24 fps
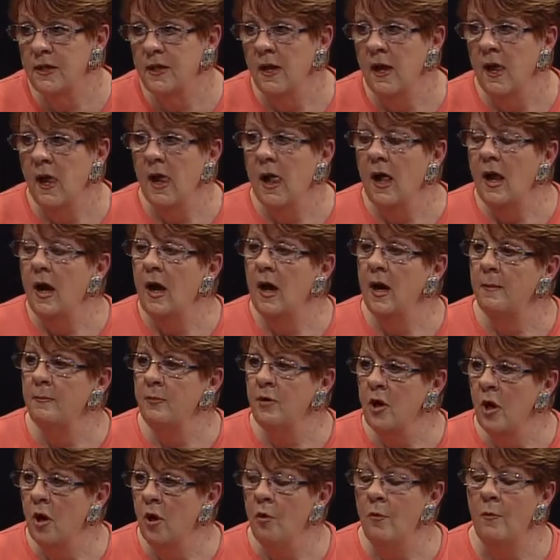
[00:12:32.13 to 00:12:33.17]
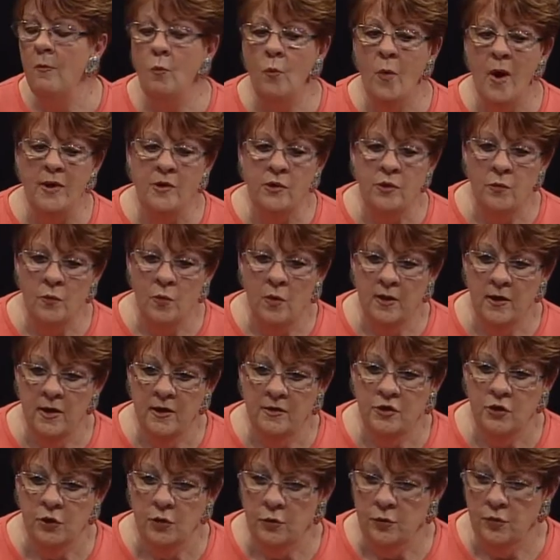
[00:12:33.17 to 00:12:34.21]
Okay. Um, go when you uh,
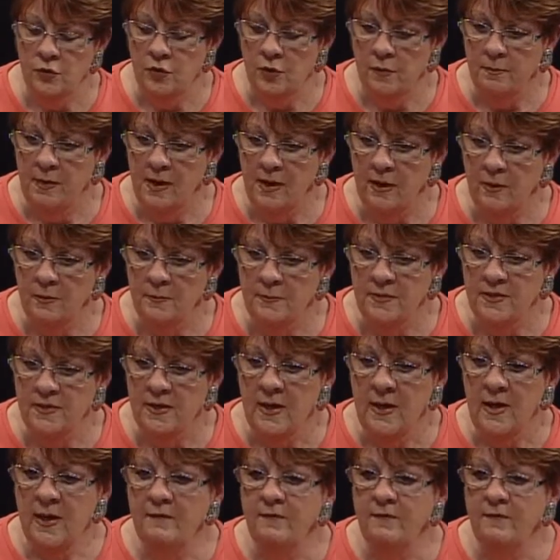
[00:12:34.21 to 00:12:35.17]
choose your bulbs.